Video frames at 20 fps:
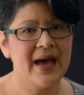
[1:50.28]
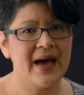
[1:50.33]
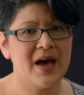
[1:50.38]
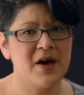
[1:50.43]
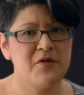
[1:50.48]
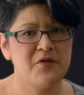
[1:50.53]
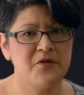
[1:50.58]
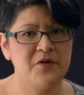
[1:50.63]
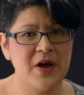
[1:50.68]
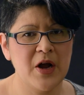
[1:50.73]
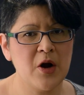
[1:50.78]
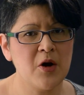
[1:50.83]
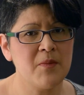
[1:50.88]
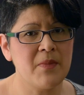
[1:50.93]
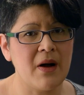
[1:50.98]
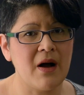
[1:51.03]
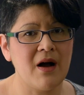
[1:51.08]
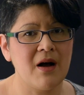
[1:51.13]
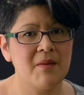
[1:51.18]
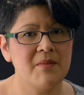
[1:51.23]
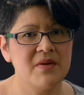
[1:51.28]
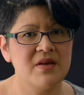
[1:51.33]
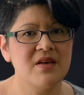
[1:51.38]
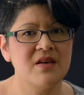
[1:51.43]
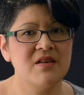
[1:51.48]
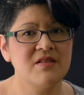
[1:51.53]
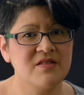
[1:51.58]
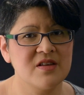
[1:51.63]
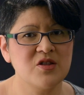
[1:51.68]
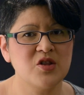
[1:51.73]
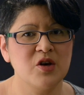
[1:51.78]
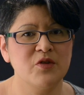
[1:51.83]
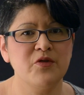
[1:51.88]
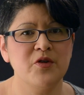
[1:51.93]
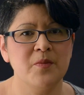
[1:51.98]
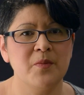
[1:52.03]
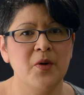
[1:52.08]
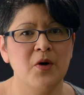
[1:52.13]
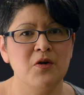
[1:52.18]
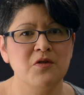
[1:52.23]
Affair Bob is a
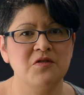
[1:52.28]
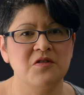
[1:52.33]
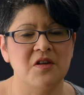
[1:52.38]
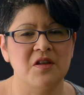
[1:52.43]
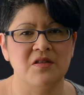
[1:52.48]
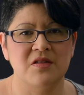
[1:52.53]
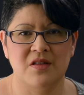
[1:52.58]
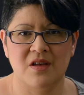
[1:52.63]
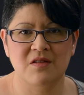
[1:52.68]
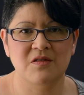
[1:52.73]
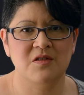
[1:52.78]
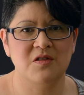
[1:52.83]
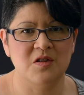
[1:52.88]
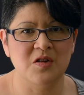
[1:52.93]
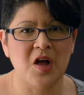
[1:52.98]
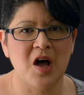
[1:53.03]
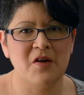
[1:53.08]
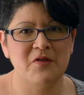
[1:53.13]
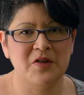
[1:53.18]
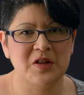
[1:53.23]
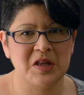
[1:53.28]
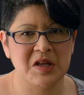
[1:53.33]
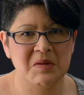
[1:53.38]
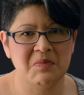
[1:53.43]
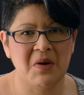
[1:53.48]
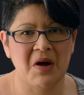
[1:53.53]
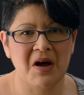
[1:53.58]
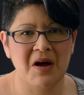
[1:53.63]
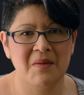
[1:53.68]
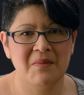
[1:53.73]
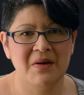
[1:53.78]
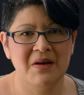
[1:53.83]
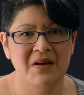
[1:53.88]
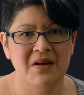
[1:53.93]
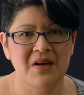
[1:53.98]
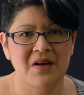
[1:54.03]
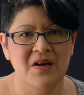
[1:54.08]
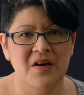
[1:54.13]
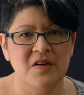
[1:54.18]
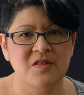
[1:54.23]
different person than slovenly Bob,
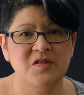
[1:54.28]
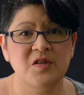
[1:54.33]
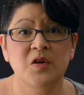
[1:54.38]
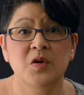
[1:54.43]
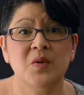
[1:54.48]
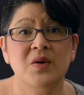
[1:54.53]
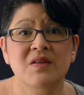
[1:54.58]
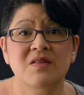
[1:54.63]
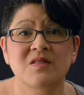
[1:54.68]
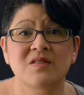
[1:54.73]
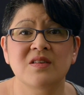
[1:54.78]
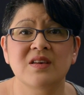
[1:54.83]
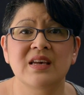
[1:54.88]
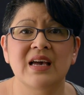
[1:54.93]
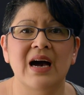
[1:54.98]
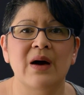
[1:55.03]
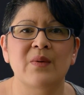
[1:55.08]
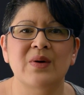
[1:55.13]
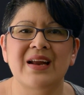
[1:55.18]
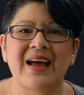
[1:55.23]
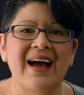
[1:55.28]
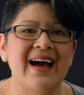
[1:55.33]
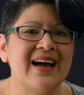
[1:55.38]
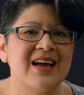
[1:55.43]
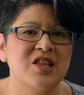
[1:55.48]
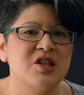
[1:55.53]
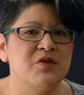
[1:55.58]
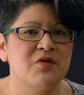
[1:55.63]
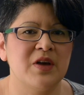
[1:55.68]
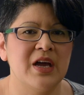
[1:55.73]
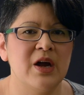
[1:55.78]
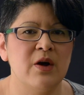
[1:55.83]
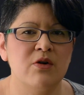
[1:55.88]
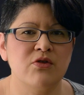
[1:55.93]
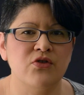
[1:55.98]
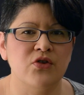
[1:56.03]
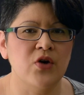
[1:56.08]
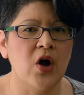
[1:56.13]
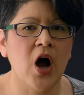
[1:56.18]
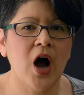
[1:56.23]
so you can see how an active
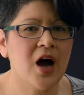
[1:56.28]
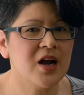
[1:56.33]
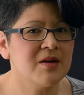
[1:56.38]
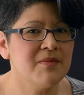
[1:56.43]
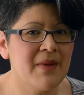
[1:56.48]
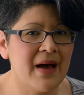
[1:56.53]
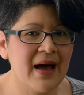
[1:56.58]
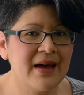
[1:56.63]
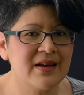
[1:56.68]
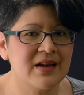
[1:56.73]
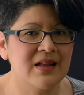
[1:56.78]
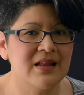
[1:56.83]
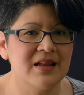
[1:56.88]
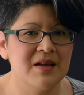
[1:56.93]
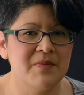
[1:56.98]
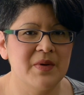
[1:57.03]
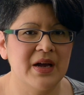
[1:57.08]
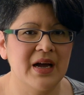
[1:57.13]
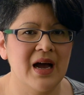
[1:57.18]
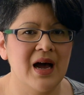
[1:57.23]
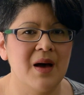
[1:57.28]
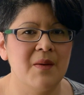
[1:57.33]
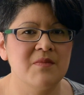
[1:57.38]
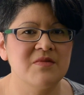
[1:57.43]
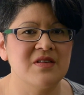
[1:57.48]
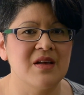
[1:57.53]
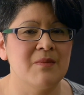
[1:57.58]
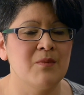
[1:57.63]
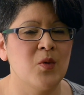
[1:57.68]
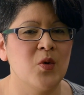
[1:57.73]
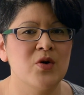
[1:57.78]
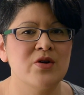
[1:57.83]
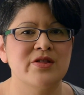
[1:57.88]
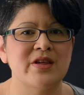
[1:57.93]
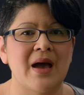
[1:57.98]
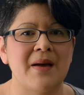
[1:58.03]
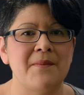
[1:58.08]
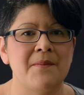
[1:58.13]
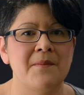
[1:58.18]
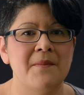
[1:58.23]
character automatically becomes a more
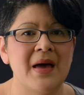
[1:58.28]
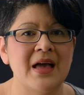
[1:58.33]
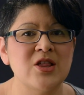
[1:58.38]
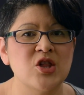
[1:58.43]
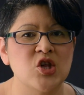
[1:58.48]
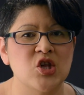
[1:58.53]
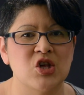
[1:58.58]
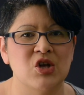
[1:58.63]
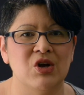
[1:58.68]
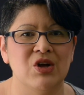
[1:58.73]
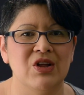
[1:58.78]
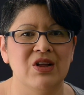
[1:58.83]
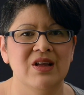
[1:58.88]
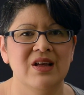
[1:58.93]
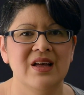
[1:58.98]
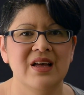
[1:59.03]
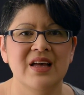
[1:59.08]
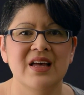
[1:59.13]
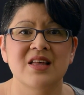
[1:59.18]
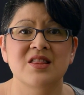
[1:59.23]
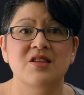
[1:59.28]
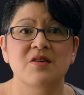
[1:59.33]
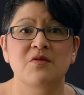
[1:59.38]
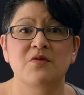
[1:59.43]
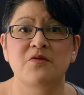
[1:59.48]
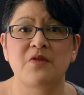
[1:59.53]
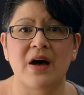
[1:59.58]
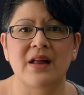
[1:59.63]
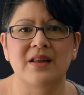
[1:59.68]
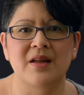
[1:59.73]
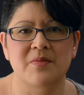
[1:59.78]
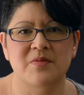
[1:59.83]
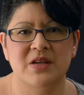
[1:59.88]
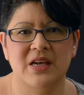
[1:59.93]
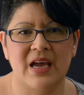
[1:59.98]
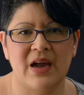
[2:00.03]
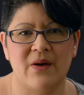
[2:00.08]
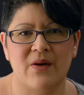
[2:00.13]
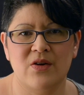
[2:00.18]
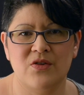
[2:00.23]
dimensional,
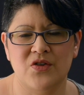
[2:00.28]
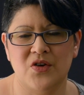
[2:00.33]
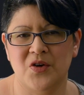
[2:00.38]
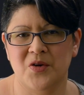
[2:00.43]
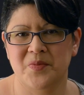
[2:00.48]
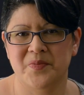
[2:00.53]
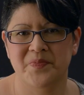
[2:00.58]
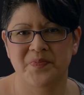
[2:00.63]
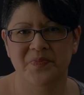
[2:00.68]
developed character.